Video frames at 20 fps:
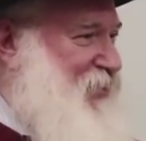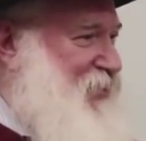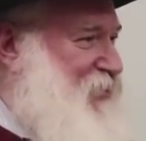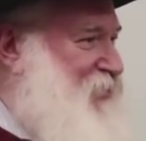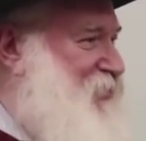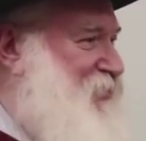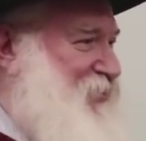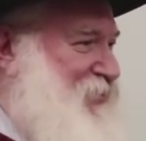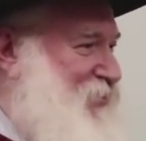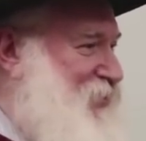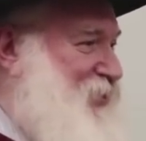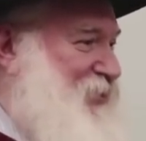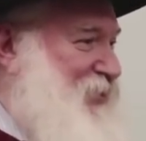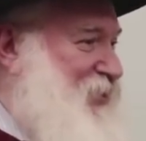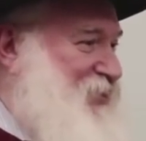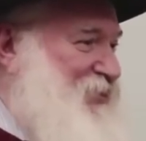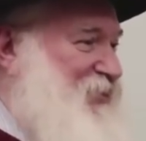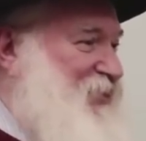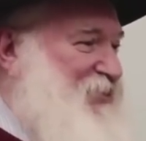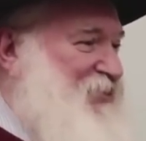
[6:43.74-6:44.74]
because
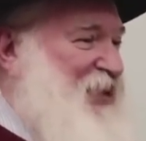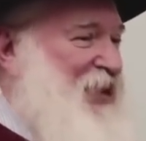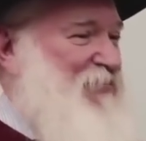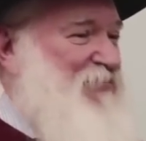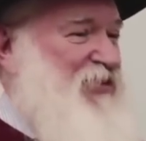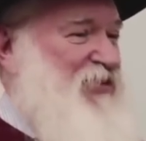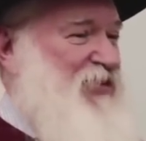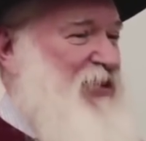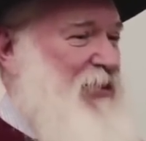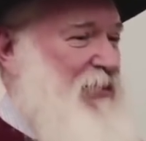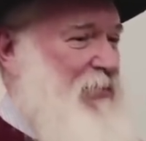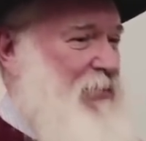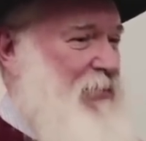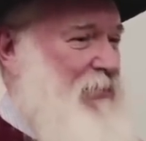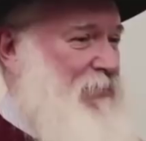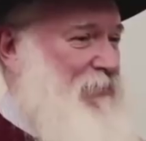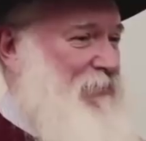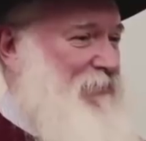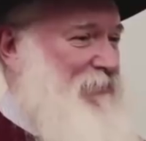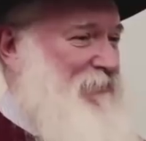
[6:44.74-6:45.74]
it's the same result.
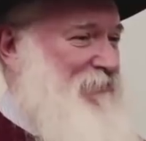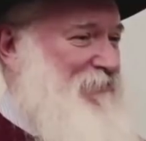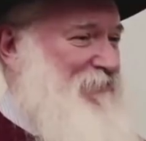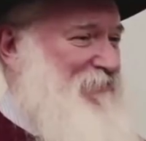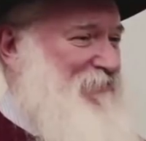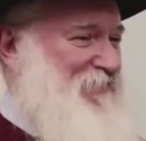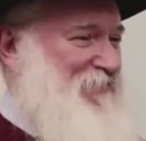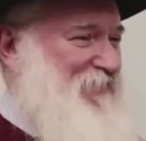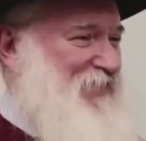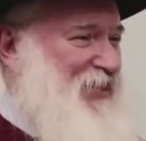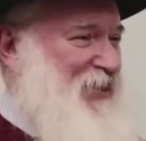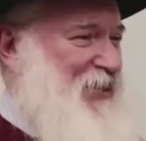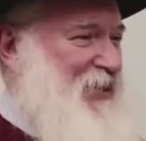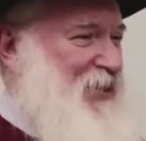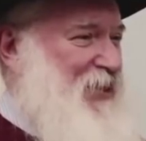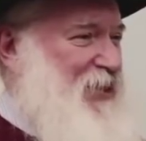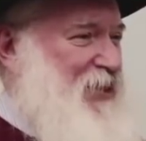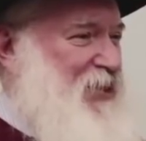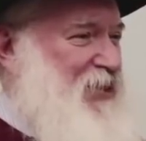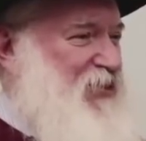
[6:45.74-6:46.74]

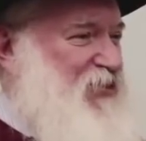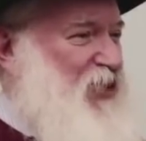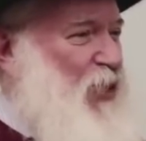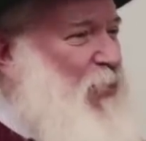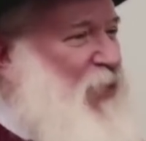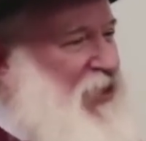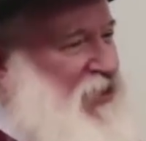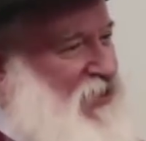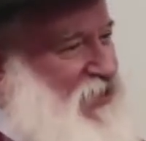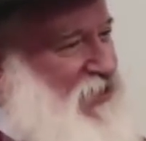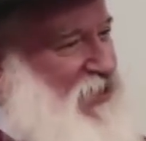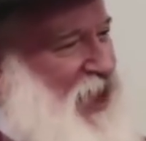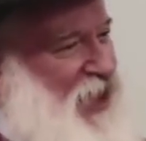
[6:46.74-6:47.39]
So when the